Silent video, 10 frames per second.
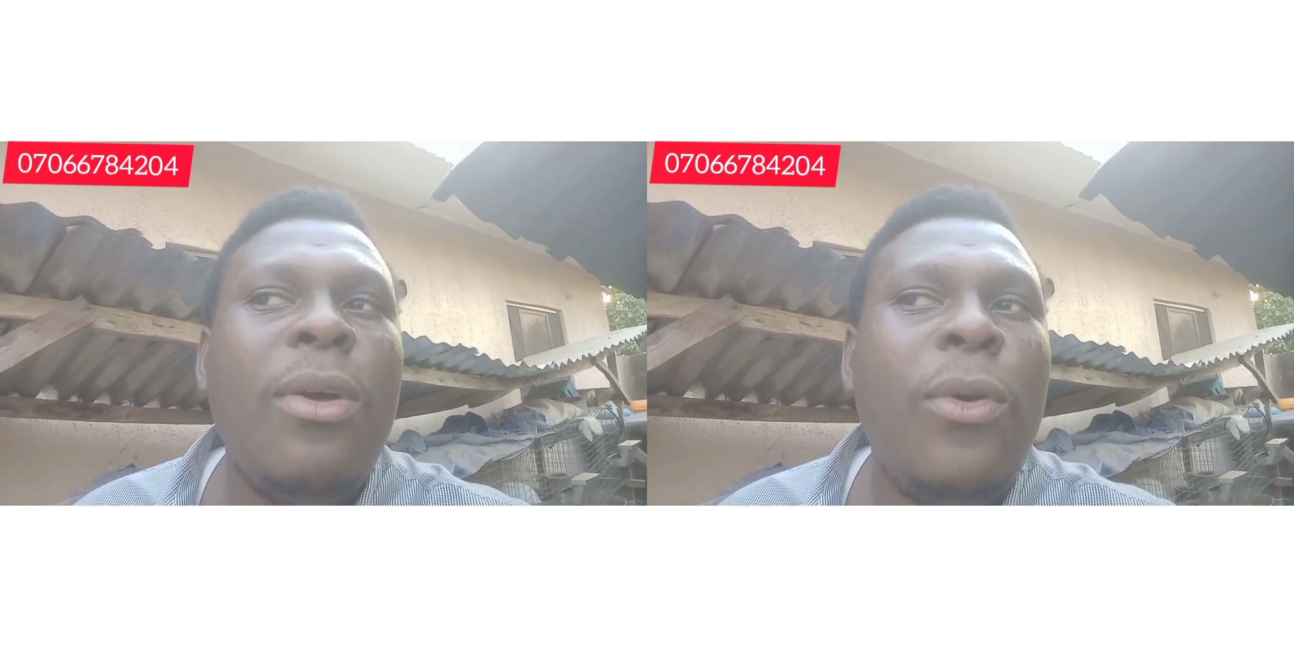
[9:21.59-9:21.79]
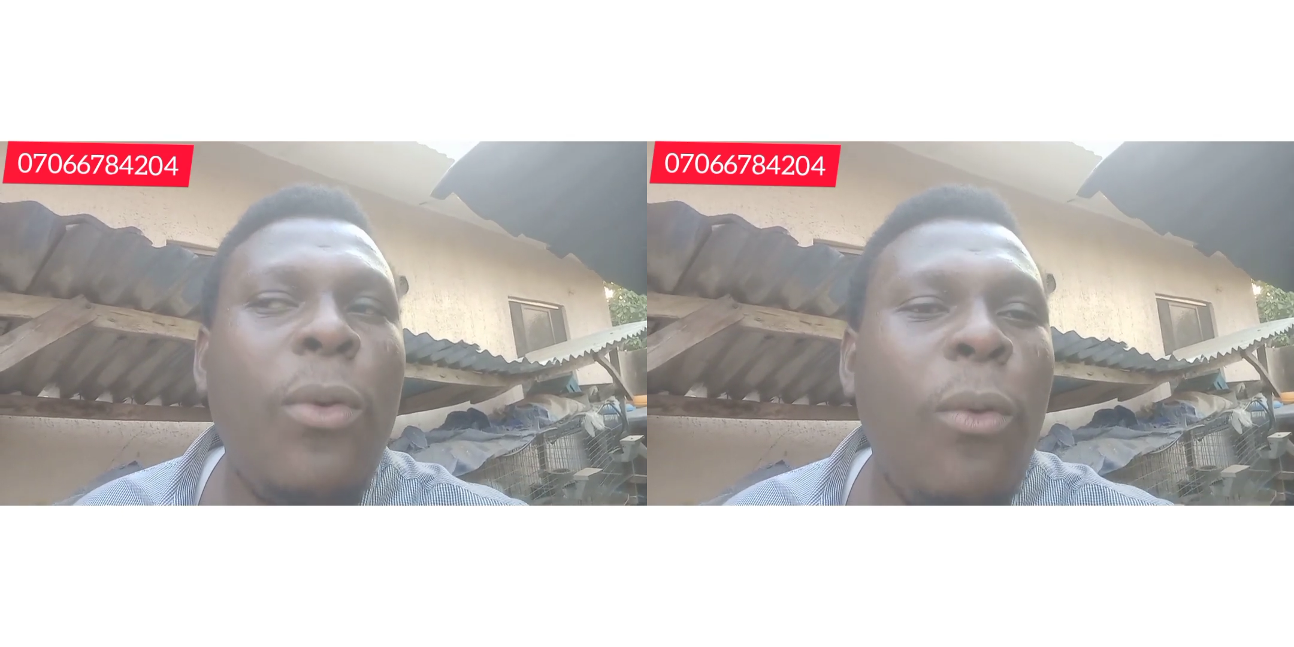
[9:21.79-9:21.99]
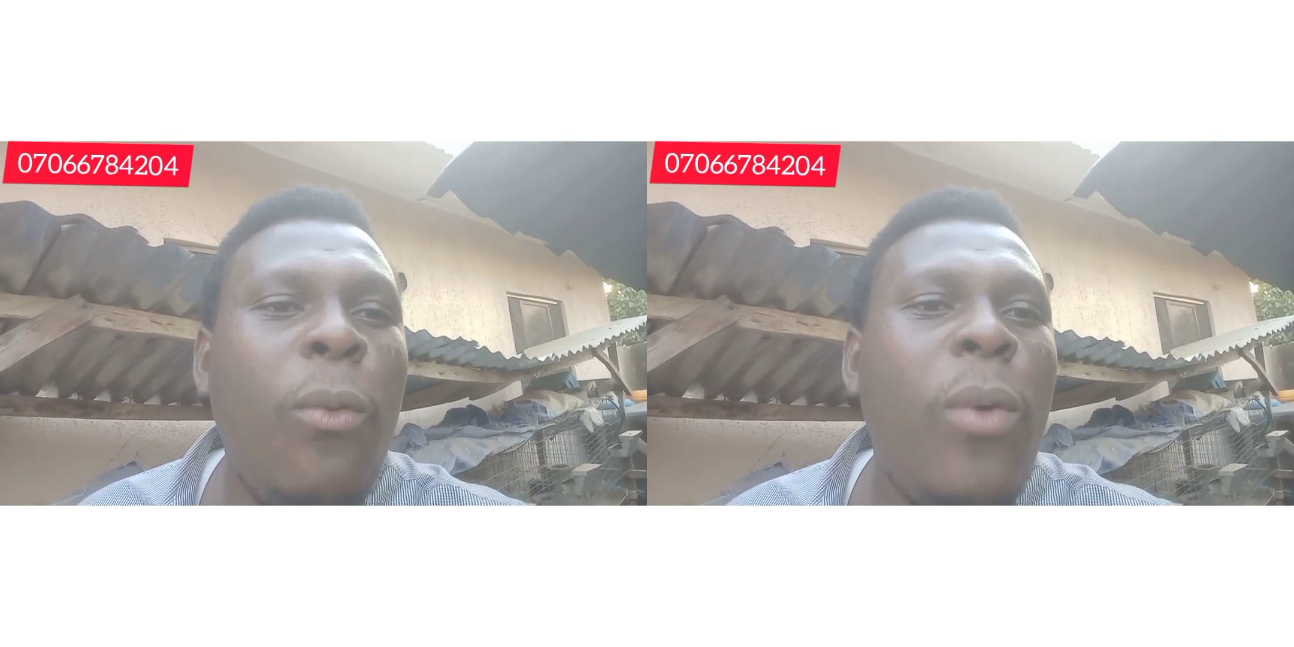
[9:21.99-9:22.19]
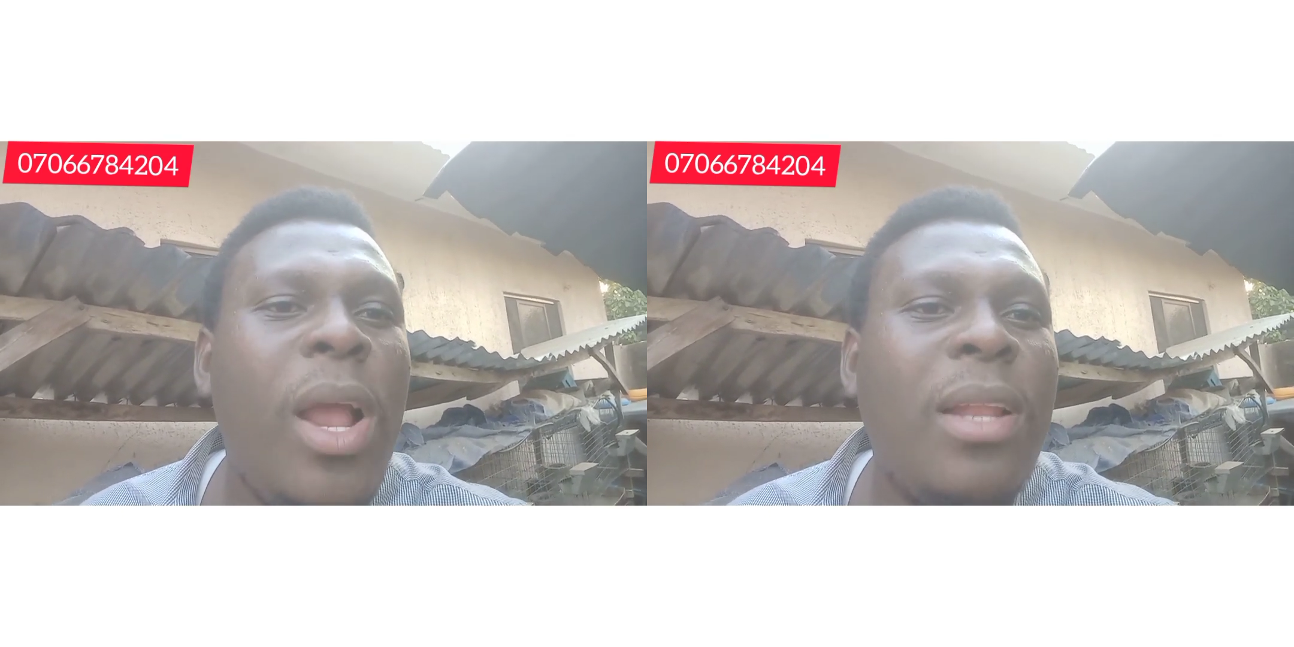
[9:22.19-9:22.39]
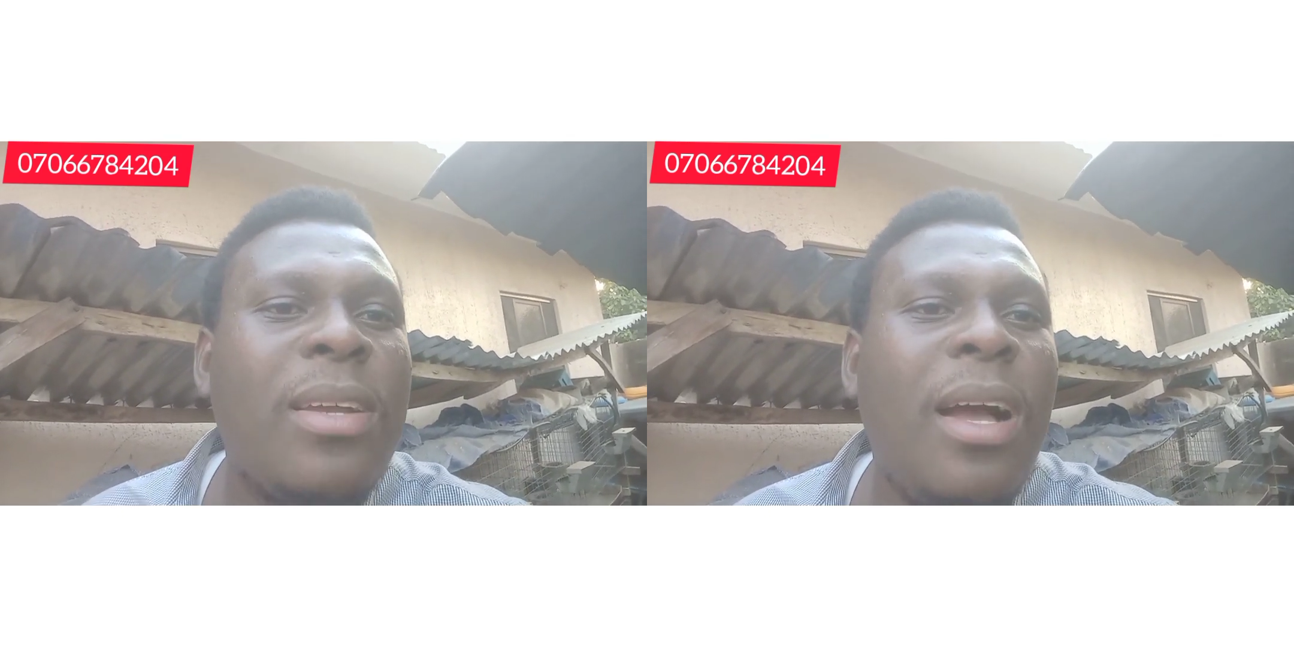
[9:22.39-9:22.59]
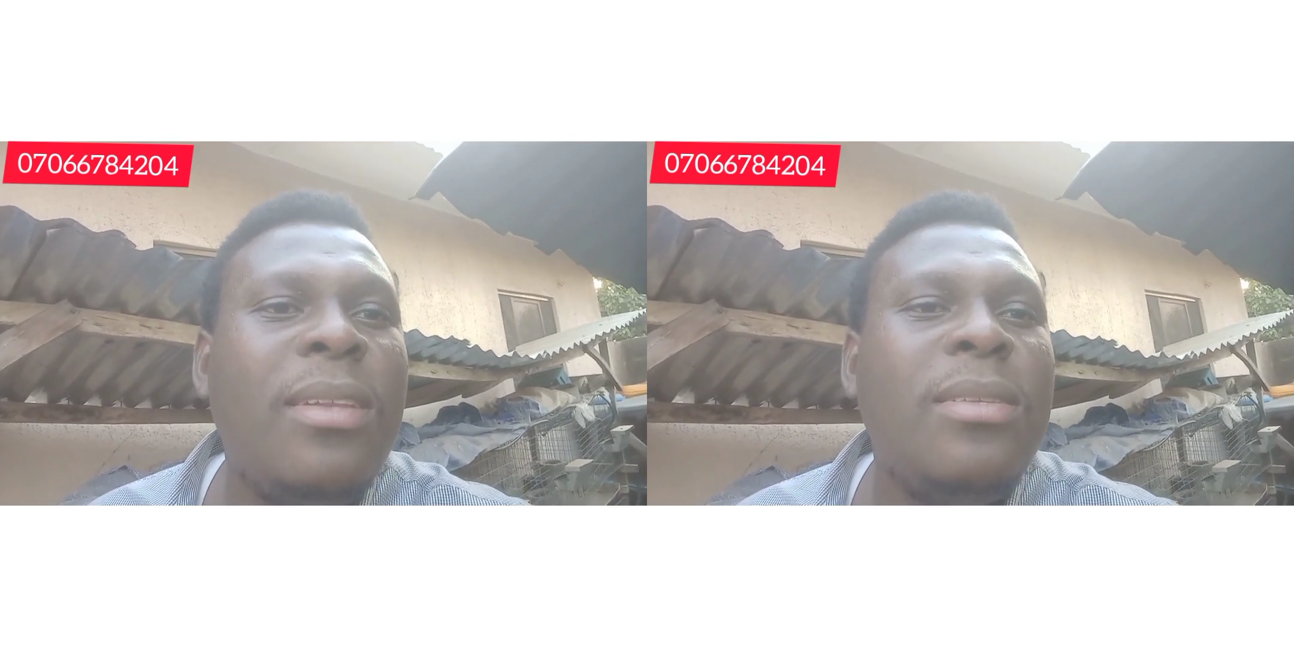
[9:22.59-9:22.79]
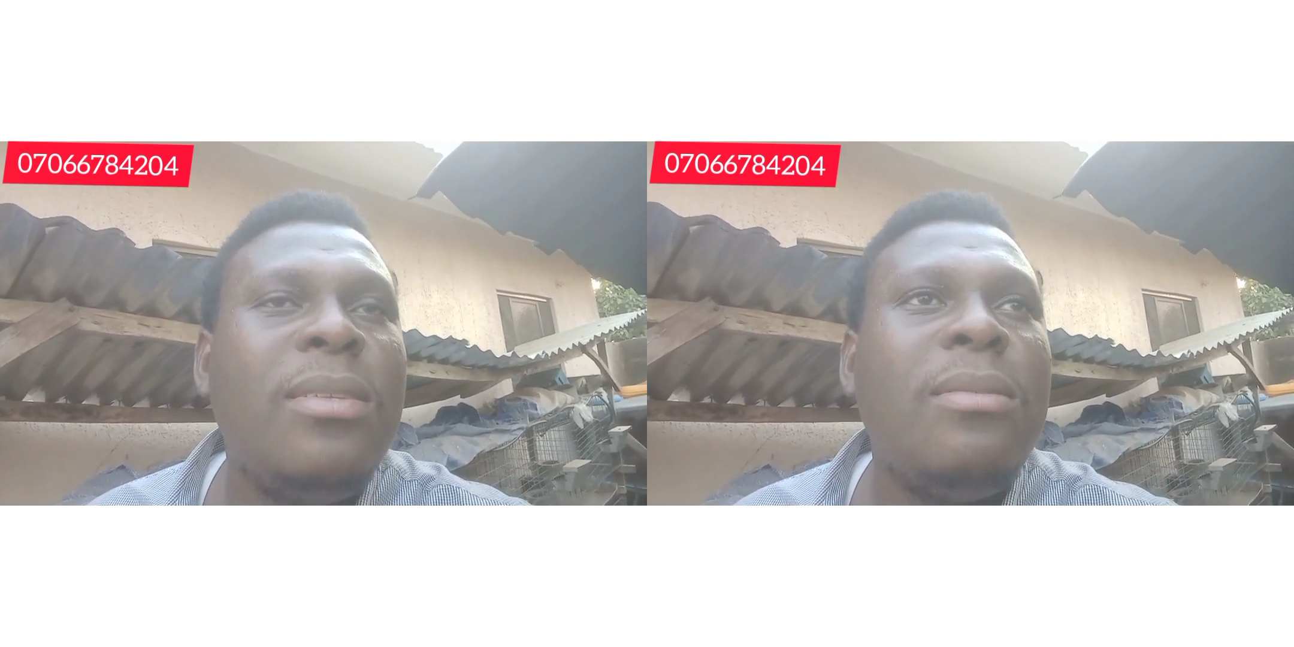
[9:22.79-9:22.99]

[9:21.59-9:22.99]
grow well, can